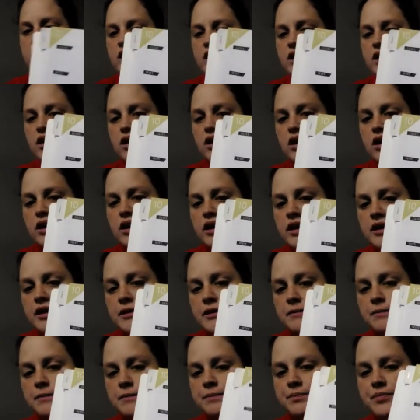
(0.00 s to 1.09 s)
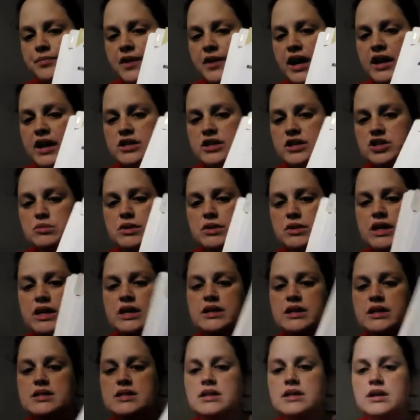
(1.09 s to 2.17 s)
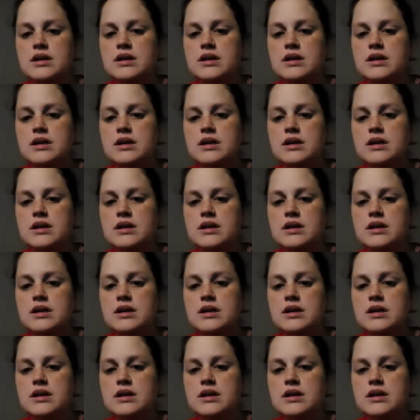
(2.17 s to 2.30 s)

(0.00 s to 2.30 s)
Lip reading: there are action plans,